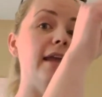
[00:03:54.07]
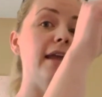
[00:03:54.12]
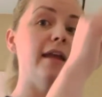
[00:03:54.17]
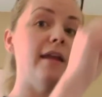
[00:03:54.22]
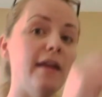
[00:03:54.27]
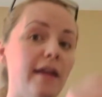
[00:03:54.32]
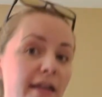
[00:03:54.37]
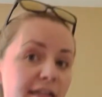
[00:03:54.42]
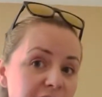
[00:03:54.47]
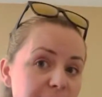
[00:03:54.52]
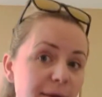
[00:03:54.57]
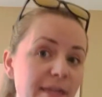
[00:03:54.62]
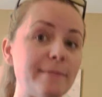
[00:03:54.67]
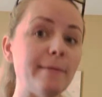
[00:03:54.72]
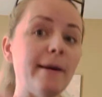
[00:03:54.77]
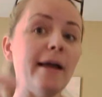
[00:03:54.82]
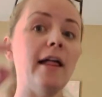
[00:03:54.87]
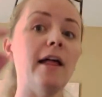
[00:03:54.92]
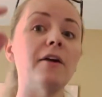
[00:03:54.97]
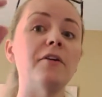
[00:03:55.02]
into my
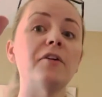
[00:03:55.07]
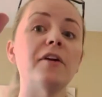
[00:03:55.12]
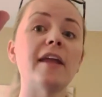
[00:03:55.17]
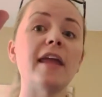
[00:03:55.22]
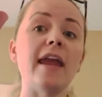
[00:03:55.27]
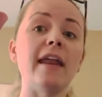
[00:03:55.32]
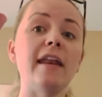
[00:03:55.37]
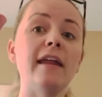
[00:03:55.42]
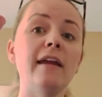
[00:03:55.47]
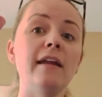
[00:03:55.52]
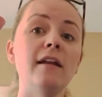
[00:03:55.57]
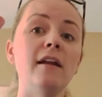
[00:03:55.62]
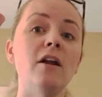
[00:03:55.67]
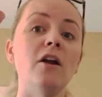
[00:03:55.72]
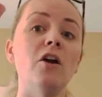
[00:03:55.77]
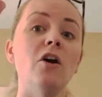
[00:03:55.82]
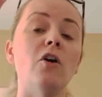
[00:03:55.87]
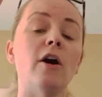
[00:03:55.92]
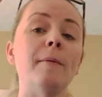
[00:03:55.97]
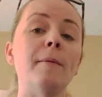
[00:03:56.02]
smile, I regain it,
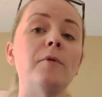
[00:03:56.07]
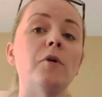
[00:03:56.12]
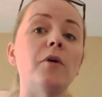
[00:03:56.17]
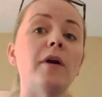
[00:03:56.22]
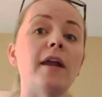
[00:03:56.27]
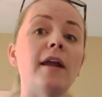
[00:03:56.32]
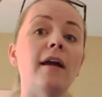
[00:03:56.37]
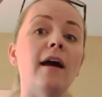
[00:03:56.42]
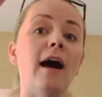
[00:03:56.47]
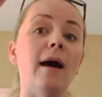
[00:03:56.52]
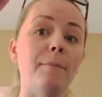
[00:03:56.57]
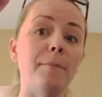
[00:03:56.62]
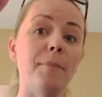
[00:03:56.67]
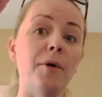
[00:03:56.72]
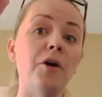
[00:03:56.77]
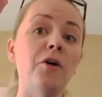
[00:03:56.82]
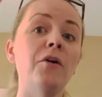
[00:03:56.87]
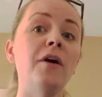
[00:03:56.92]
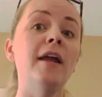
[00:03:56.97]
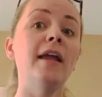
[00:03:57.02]
or I'm going up
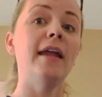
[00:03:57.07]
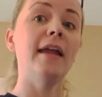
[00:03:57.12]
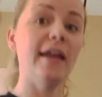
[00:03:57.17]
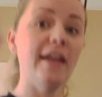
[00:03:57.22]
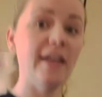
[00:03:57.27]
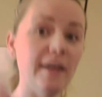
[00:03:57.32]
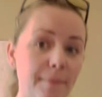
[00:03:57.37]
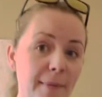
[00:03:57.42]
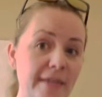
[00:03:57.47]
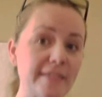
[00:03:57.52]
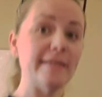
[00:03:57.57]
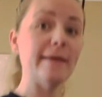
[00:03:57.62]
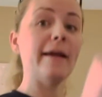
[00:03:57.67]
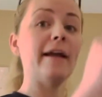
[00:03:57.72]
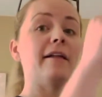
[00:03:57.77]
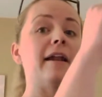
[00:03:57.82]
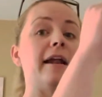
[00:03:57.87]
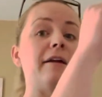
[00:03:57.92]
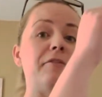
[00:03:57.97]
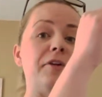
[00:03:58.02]
bow, into my
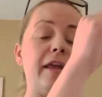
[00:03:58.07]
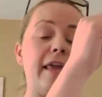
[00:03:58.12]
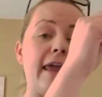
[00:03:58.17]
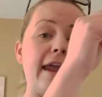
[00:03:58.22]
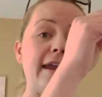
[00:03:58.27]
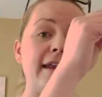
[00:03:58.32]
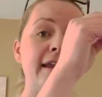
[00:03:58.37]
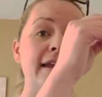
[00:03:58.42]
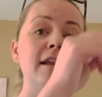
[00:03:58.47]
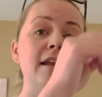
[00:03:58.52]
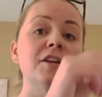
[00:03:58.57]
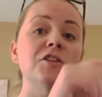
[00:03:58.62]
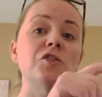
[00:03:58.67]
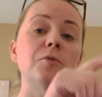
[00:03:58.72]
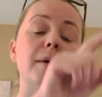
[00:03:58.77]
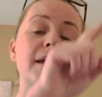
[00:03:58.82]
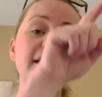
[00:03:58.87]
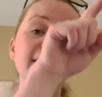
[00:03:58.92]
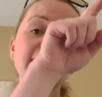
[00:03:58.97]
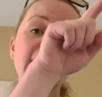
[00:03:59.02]
smile, and I regain it. So
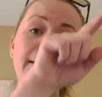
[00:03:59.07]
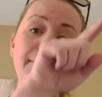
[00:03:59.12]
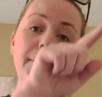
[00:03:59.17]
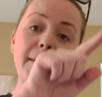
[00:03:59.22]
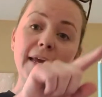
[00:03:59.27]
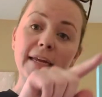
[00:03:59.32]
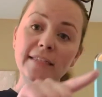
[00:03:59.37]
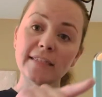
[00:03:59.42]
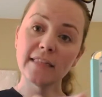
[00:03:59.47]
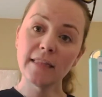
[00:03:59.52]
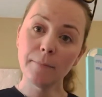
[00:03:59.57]
by the time I get to the